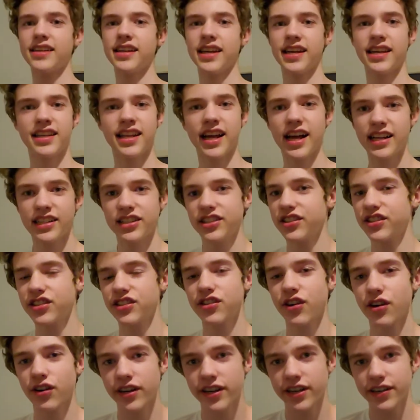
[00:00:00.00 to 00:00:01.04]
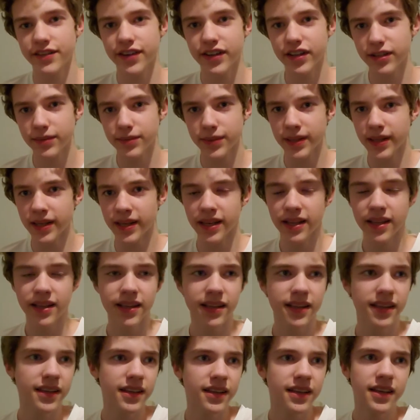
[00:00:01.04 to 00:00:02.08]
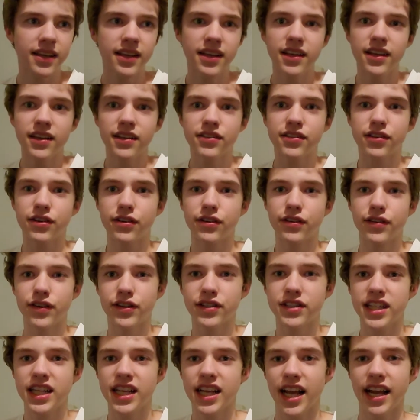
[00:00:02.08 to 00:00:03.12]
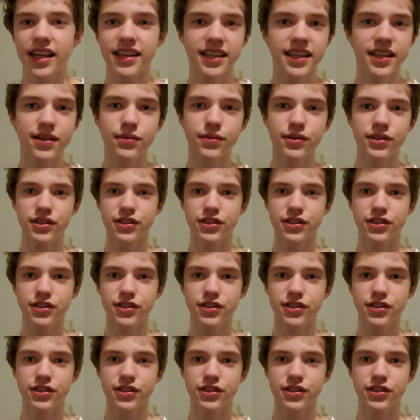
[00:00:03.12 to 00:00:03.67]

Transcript: and I just started developing. So the first thing I did was